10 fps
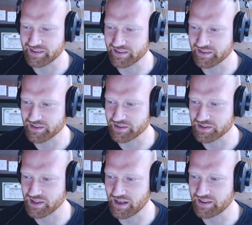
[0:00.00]
the circular
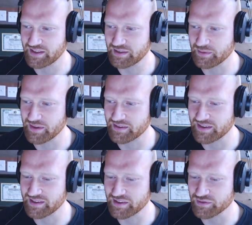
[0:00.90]
saw. I think that the
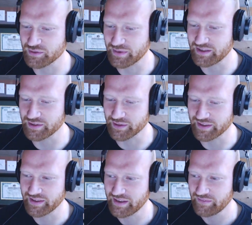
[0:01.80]
thing that drew me to
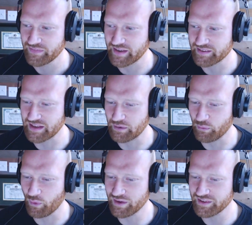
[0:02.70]
it is that it
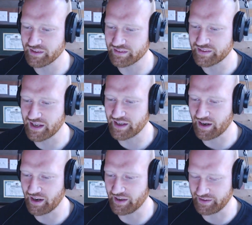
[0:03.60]
wasn't dead
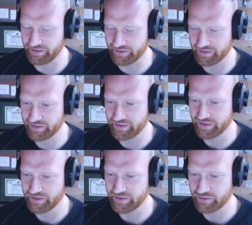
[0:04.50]
on
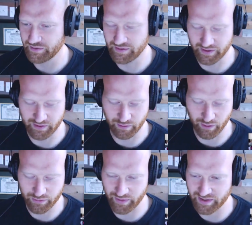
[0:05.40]
the
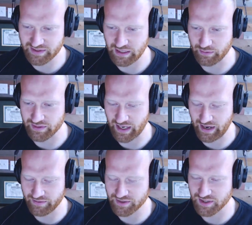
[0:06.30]
growth rings. It was
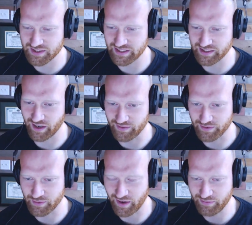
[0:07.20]
ever so slightly off.
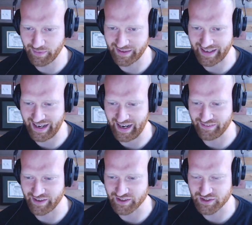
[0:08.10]
It was off by like a
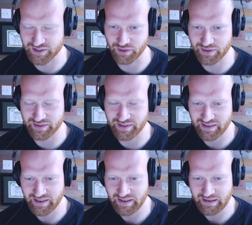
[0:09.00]
half inch. So it
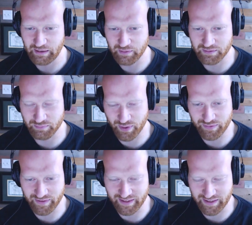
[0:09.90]
wasn't
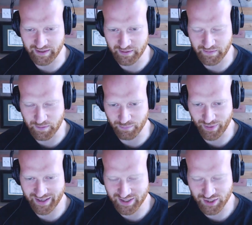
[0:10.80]
perfect, and your
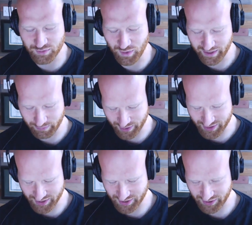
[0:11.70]
brain is just wanting to
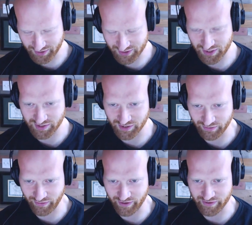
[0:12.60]
push the circular saw a little
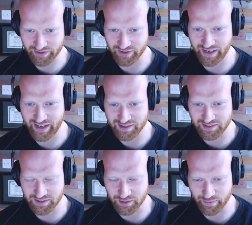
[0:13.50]
farther, so it adds
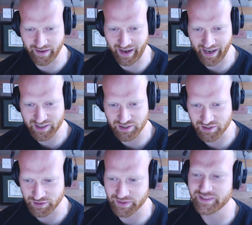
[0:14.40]
a little bit of action
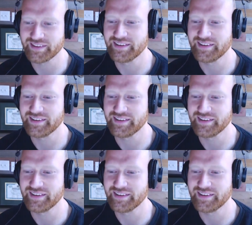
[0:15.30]
to it.